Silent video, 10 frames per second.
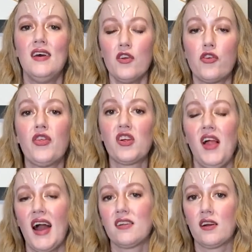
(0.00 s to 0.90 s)
So the
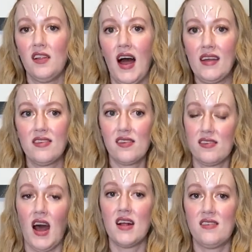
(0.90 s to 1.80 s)
Galactic Alliance
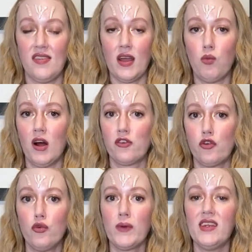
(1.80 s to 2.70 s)
decides that they want
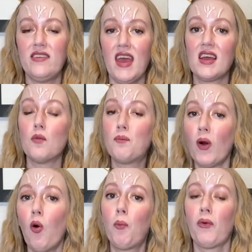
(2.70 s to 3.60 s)
to retake
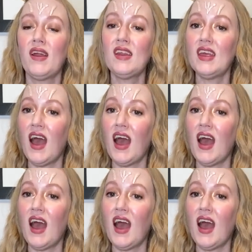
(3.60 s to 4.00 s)
Bilbringi